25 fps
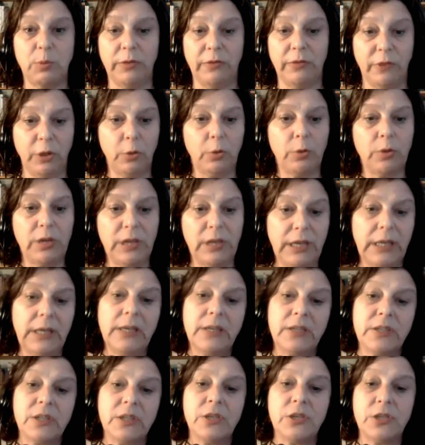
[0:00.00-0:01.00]
If you're
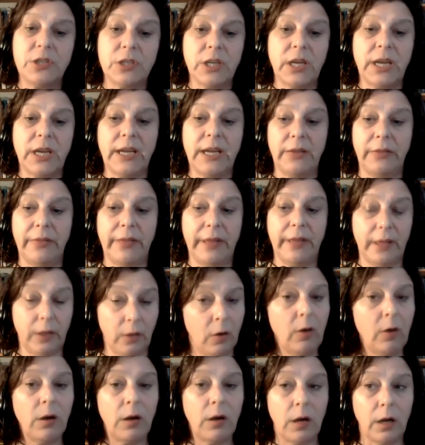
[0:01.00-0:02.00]
needing to deny it that
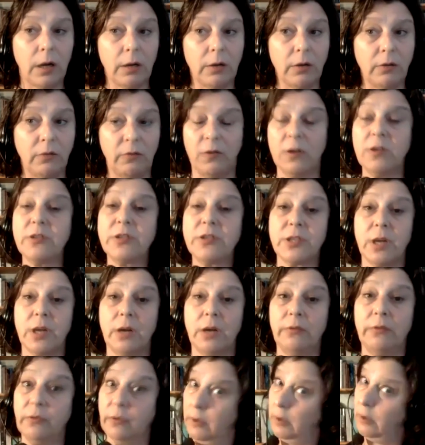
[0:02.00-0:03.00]
hard, first
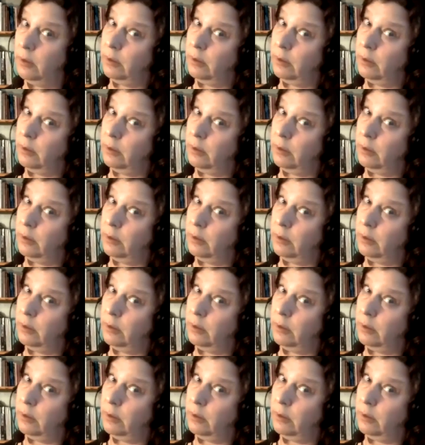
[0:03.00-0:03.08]
off,